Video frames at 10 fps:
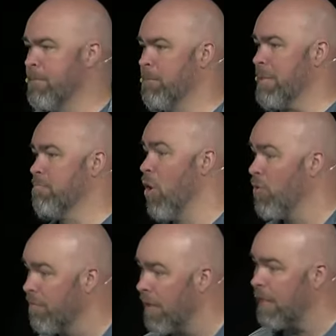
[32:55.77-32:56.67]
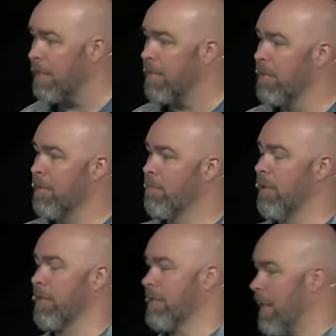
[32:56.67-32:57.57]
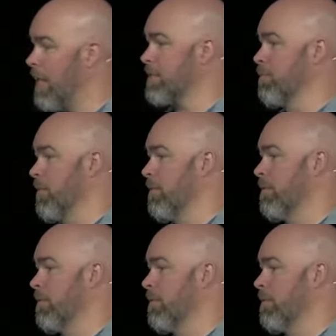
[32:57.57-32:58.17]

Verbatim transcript: Be motivated by the gospel.